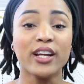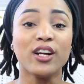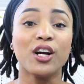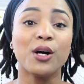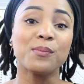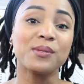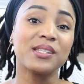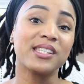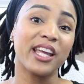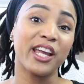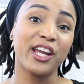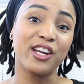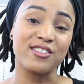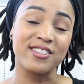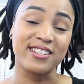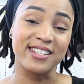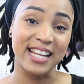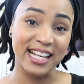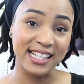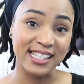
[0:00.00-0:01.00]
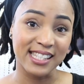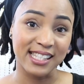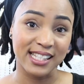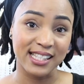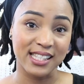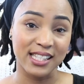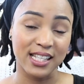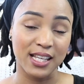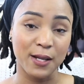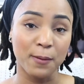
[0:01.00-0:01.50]
it comes to hair
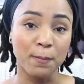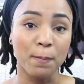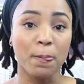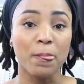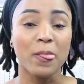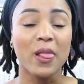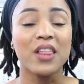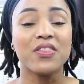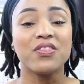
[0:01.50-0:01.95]
density,